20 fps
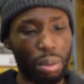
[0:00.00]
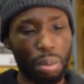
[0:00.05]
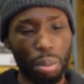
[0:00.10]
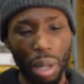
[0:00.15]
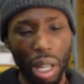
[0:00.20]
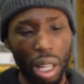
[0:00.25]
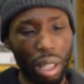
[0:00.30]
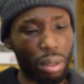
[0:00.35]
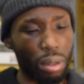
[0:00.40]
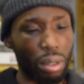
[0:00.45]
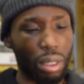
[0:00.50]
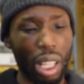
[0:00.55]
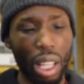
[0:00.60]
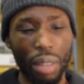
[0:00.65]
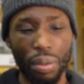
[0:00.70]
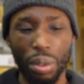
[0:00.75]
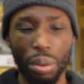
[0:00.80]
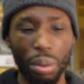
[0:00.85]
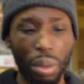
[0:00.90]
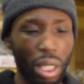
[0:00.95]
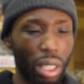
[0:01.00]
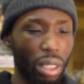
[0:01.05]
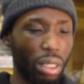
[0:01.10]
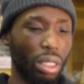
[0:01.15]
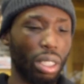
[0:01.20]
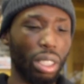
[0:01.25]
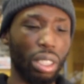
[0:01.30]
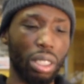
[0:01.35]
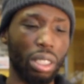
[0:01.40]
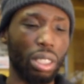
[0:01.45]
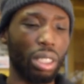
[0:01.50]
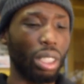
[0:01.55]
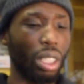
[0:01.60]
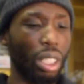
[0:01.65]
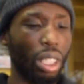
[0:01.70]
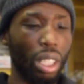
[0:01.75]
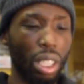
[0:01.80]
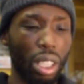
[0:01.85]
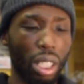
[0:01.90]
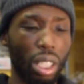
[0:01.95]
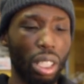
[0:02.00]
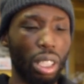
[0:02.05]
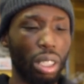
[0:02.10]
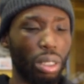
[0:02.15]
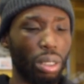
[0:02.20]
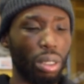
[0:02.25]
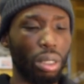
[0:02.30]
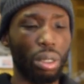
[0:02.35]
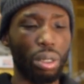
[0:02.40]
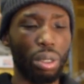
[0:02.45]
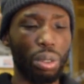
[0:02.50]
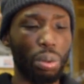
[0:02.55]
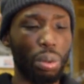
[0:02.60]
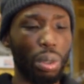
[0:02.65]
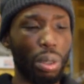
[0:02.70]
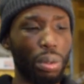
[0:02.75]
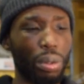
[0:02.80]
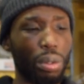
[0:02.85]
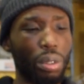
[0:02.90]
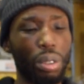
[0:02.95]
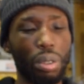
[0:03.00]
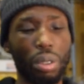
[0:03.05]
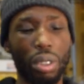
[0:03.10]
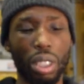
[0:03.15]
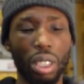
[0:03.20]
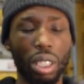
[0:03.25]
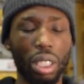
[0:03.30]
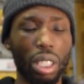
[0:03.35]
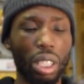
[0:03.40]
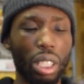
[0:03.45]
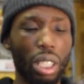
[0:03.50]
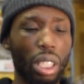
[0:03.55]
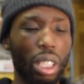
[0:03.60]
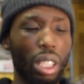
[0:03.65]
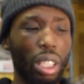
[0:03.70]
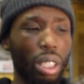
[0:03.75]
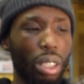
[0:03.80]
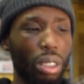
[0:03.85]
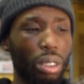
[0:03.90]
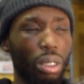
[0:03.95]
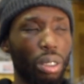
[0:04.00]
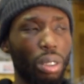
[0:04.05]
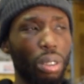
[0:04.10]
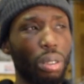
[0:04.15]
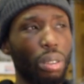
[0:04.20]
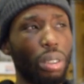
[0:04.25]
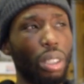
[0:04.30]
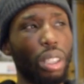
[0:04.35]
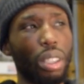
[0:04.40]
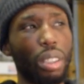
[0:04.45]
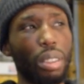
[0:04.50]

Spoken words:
pound heavyweights and you know go to war with Usyk. So